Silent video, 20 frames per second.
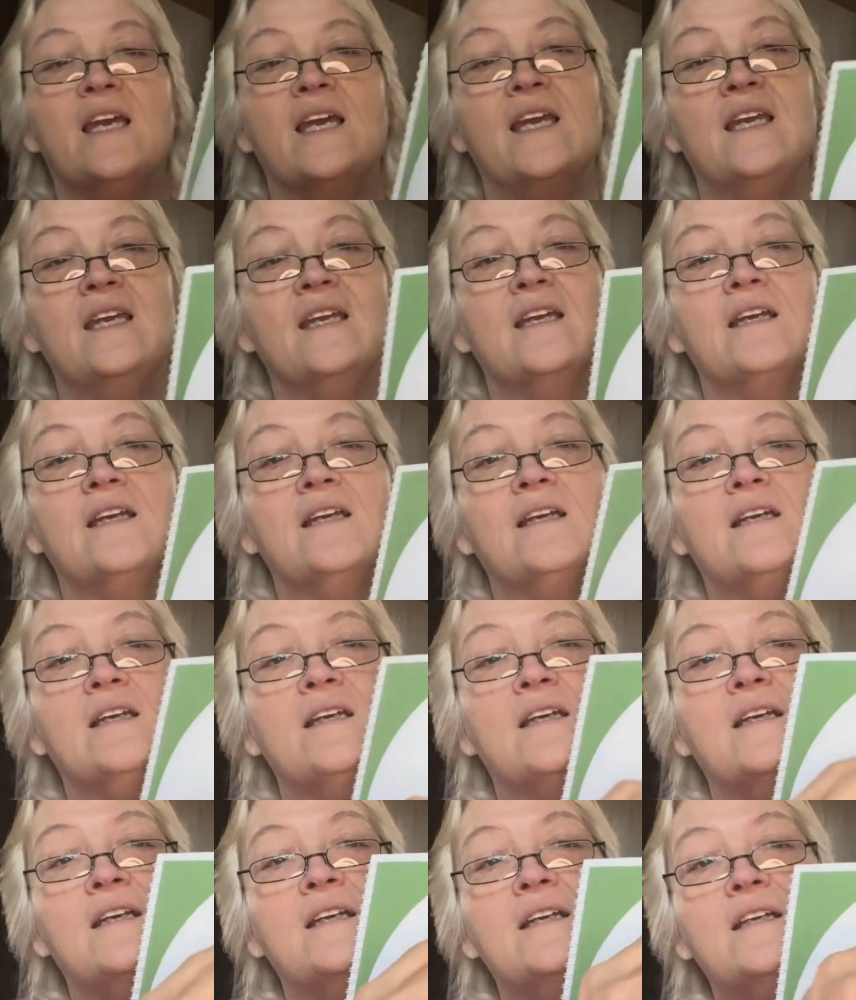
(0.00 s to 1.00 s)
a
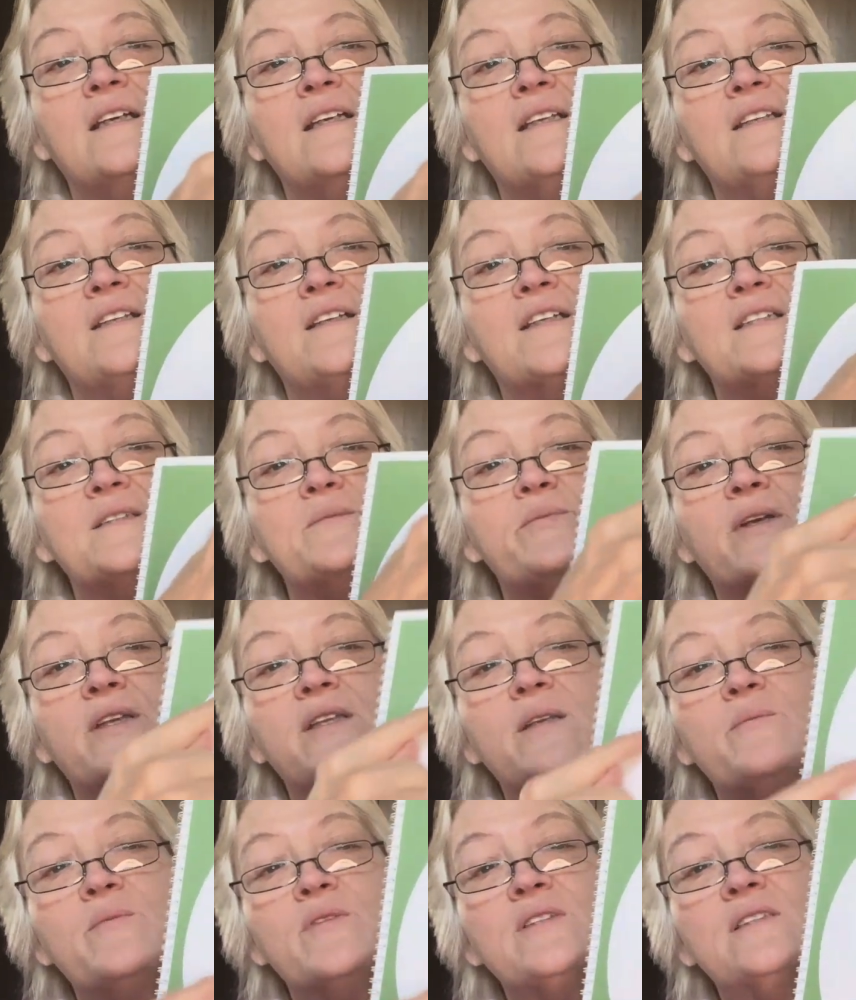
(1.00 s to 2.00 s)
it's been
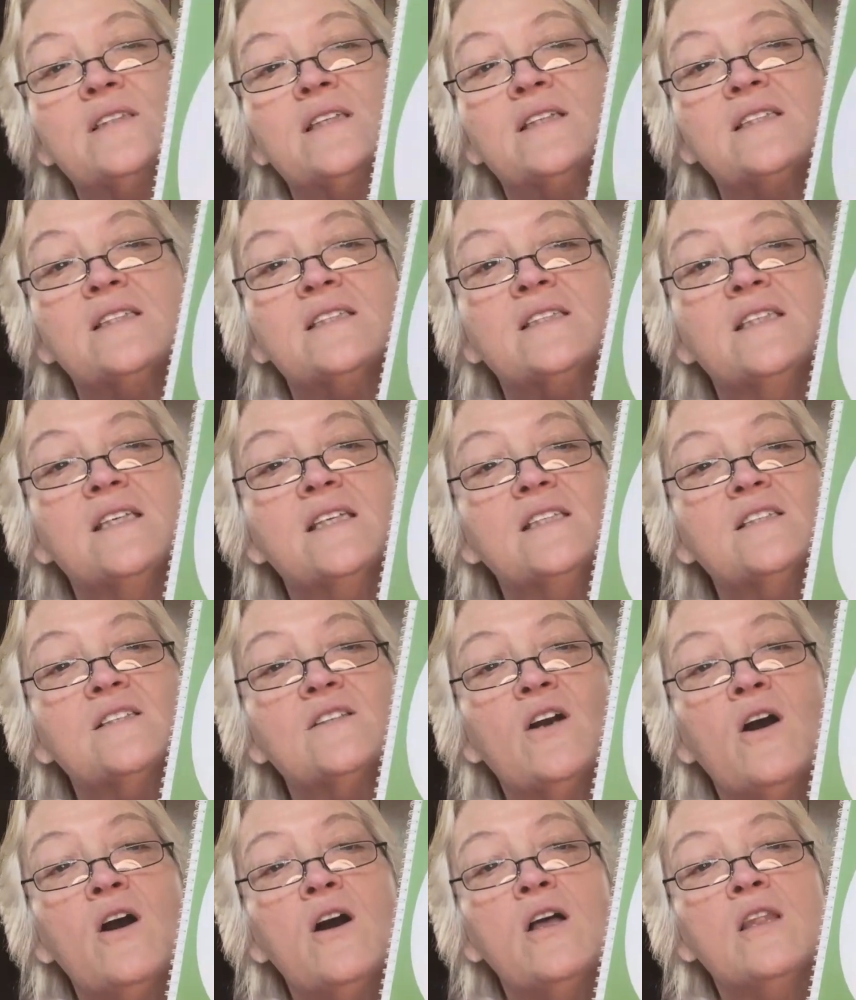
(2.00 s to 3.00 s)
number six, six
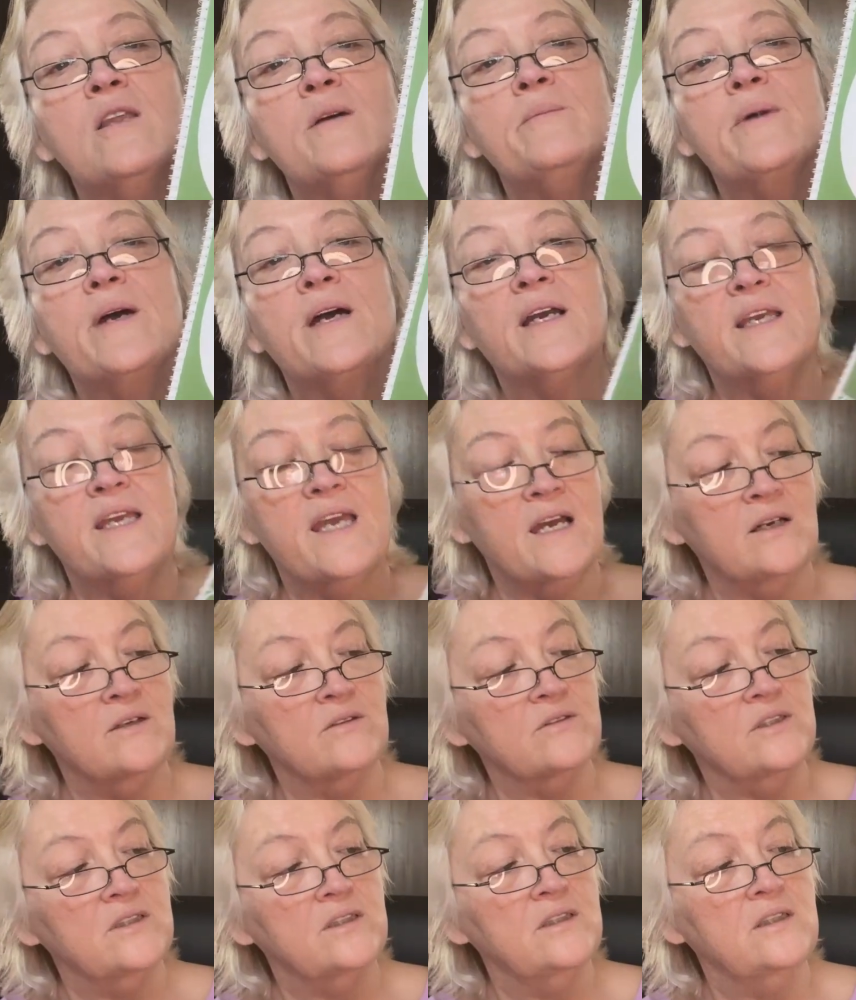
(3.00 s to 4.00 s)
column account.
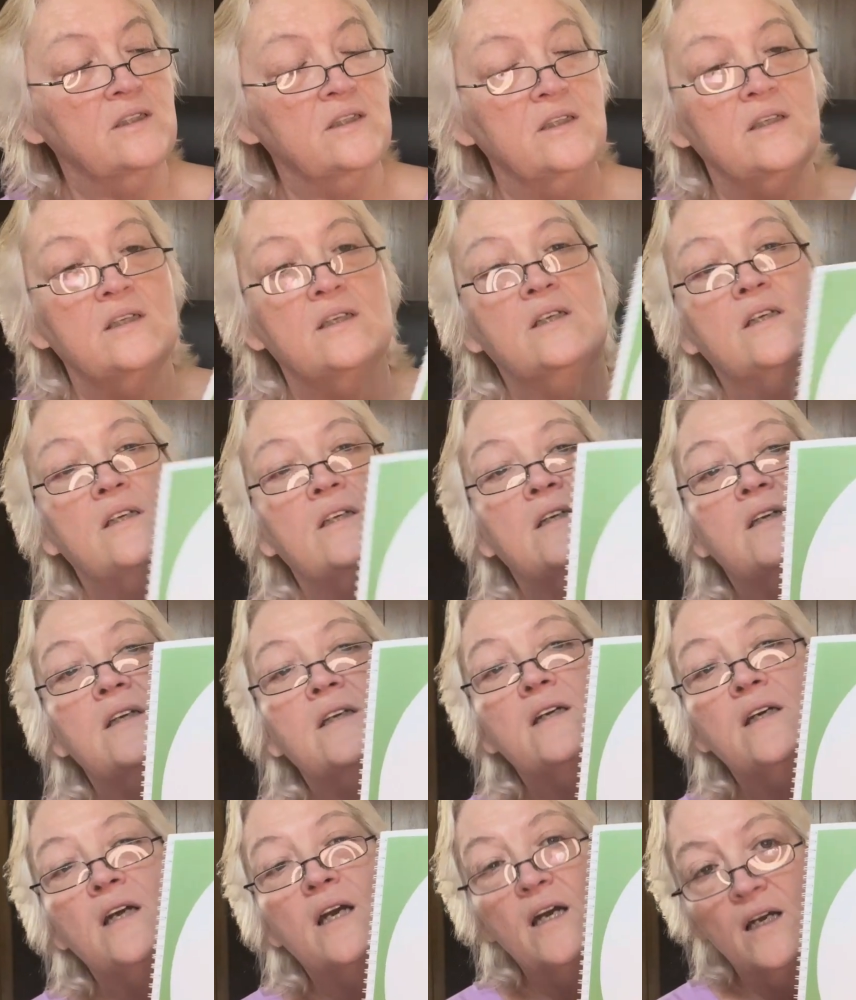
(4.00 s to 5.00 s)

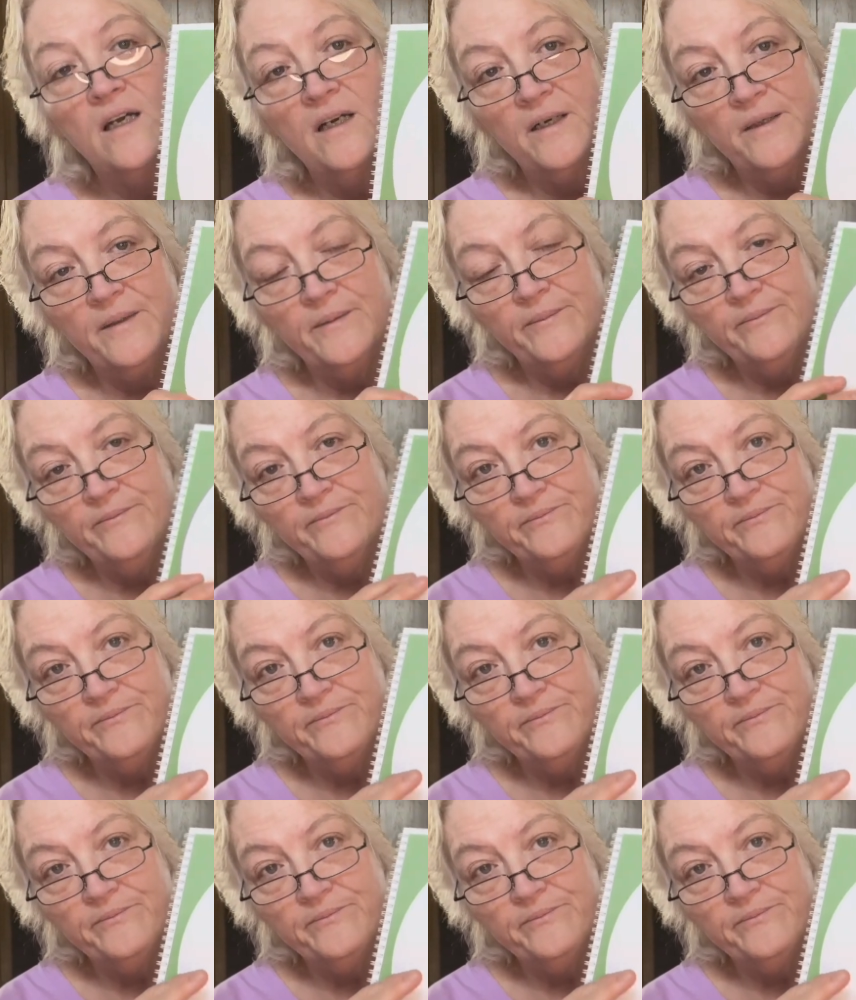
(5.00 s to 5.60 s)
Um